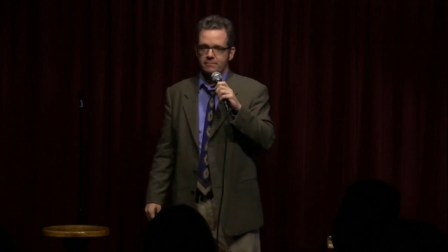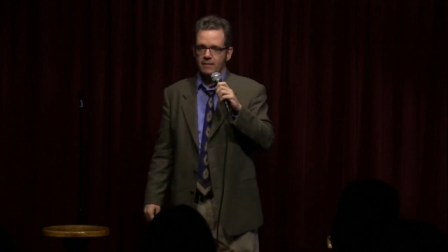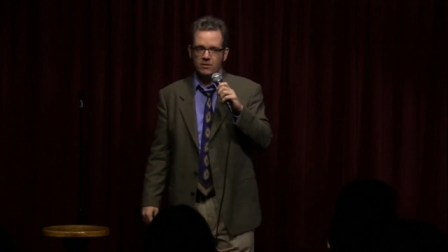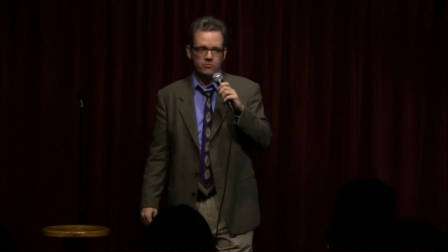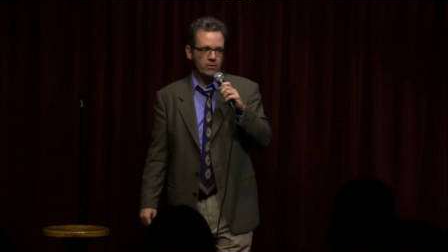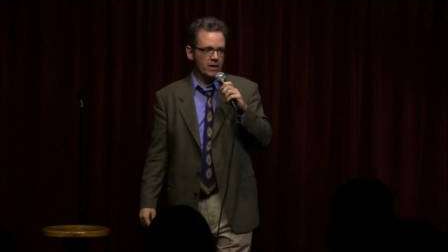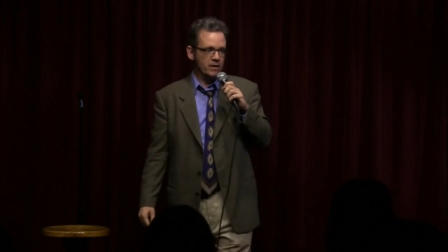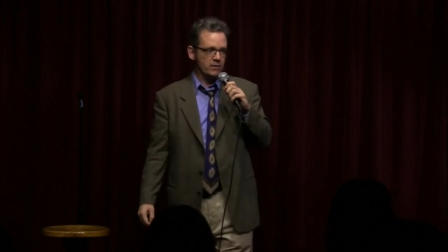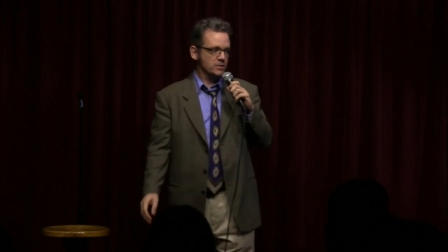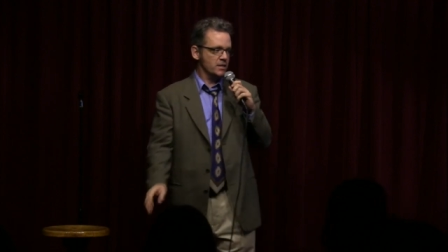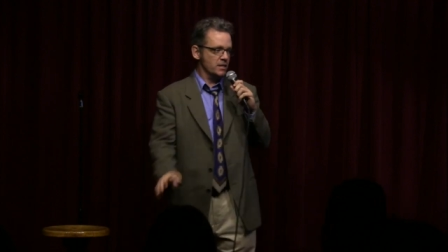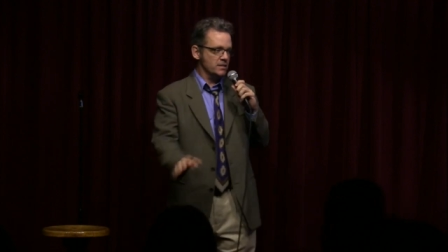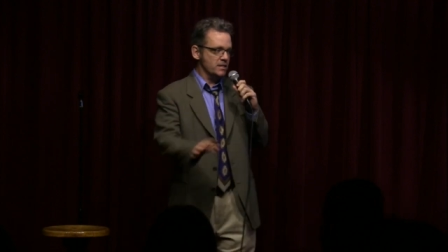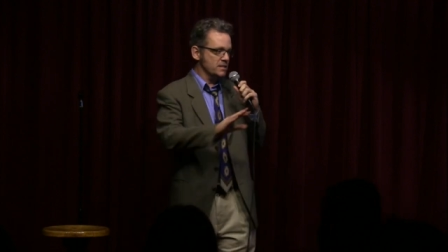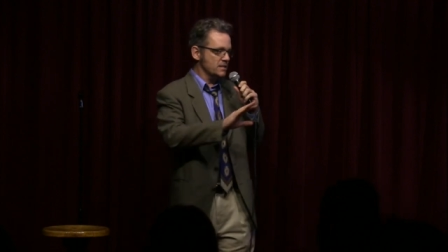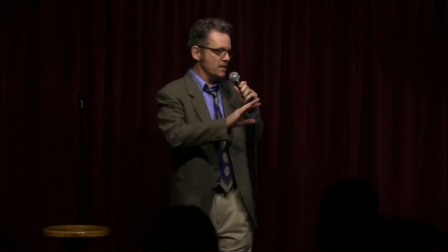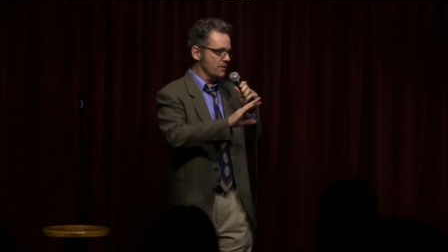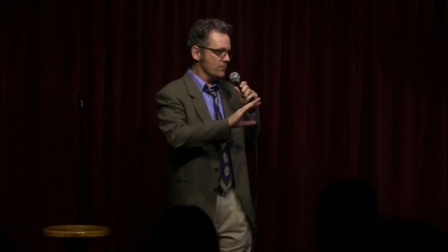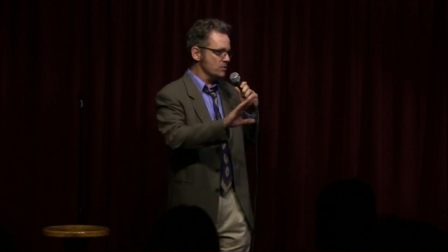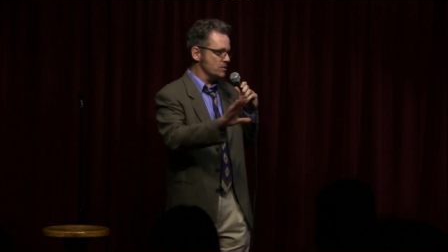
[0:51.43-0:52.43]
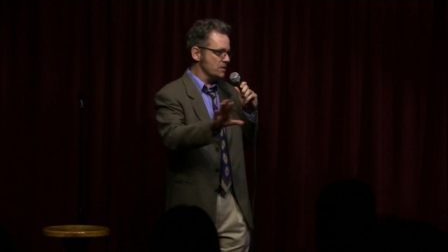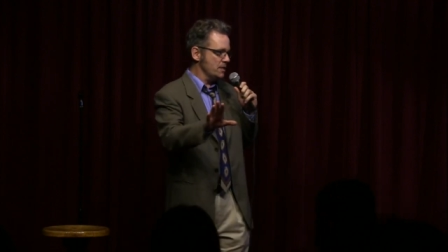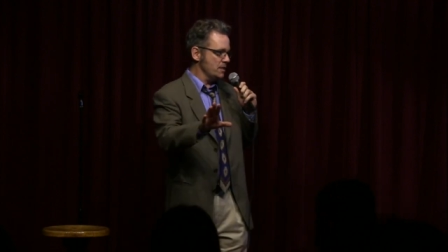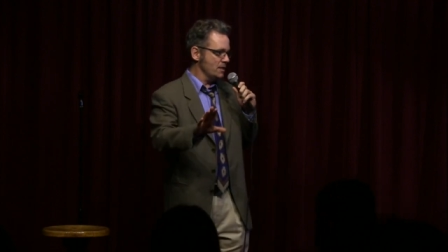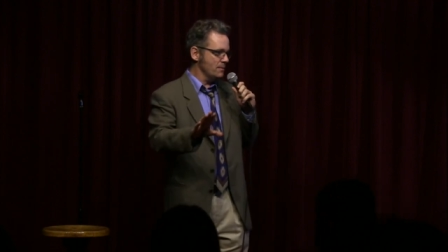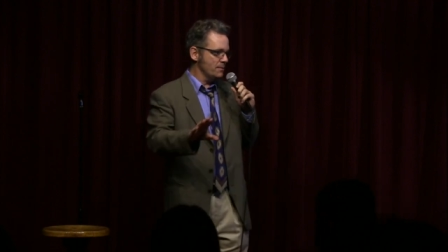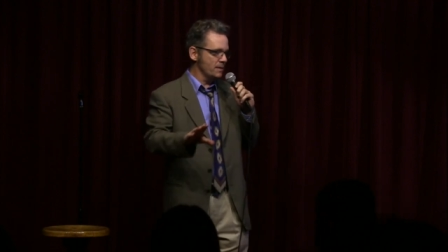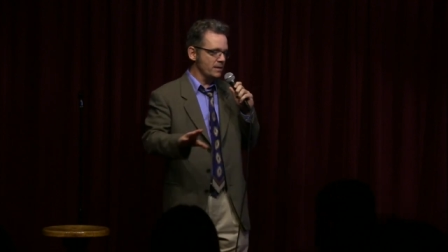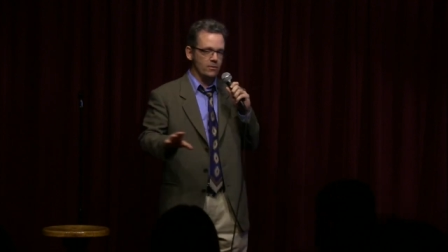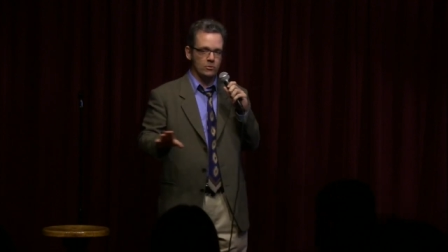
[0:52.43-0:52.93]
My trainer says he's never seen
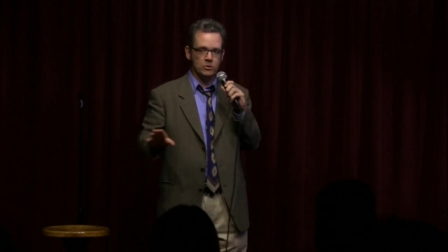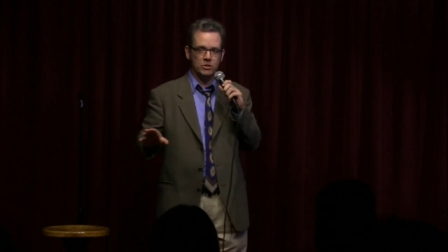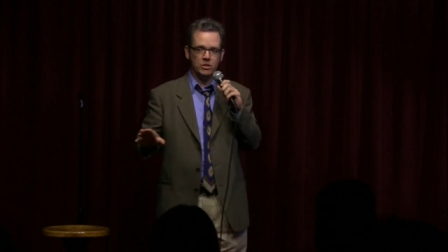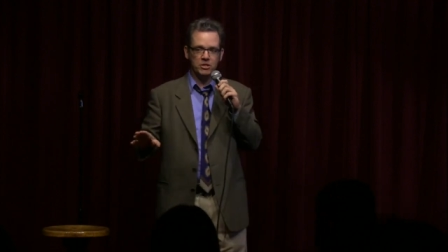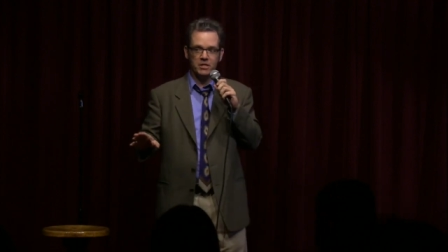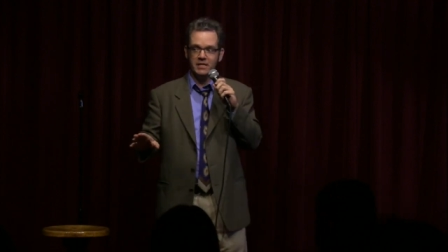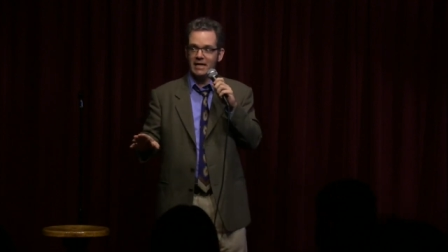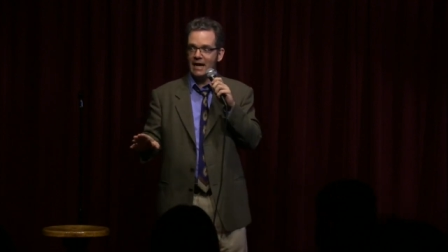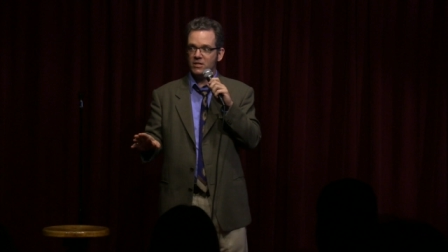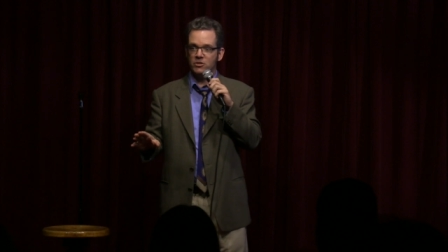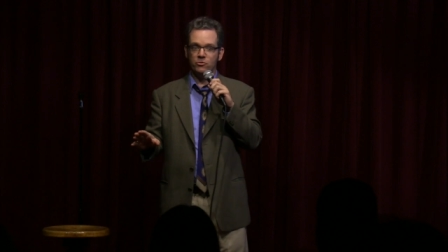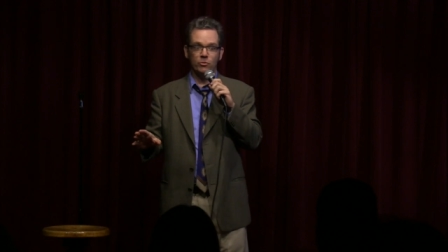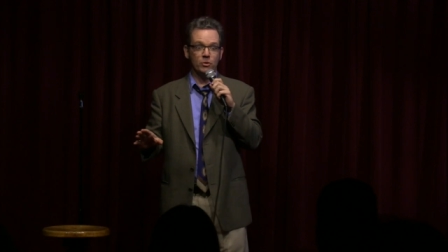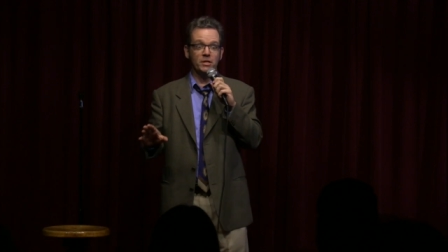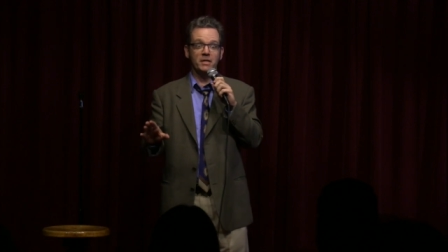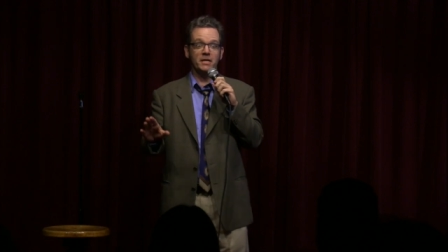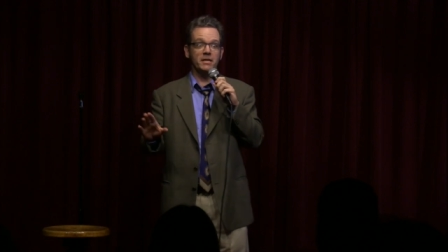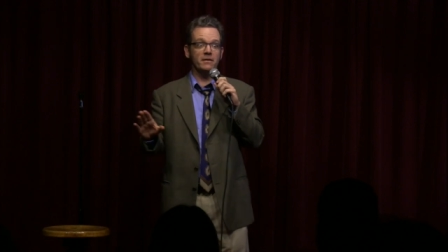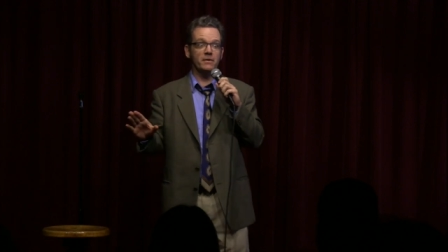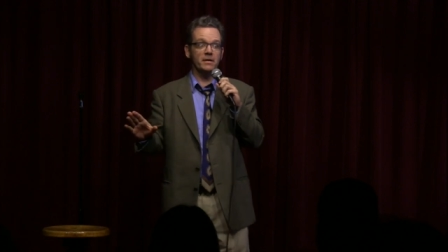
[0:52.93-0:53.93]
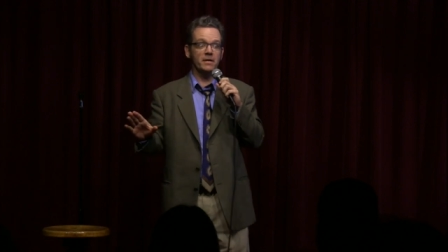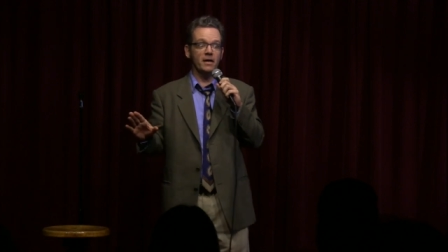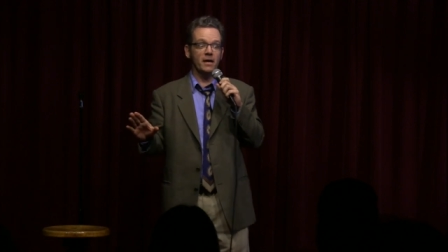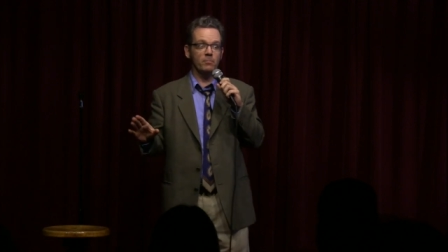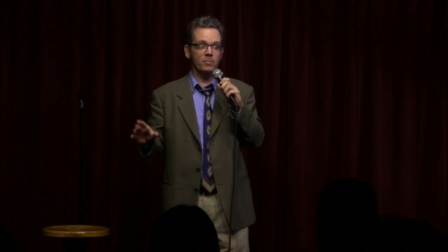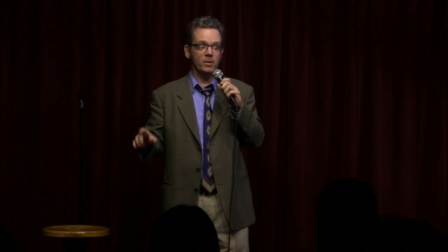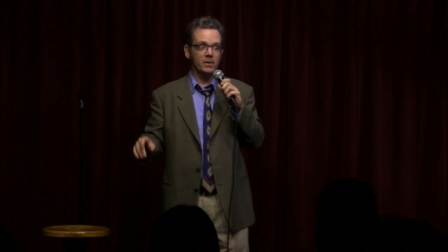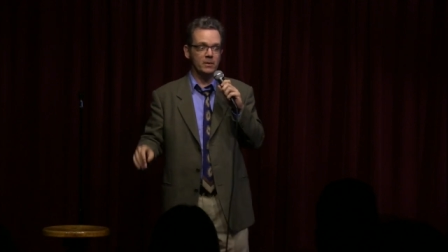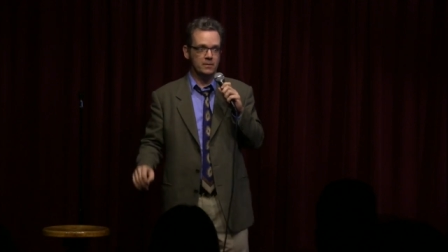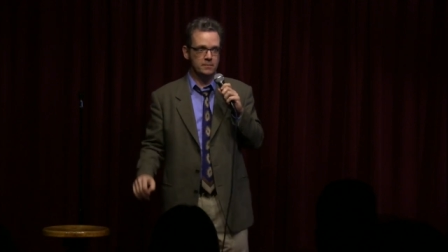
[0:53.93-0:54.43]
anybody who was such a natural at giving
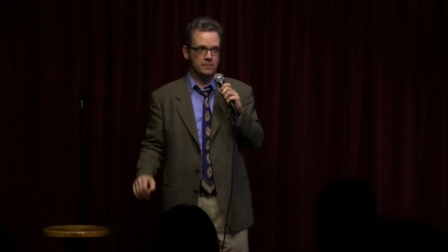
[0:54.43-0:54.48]
up.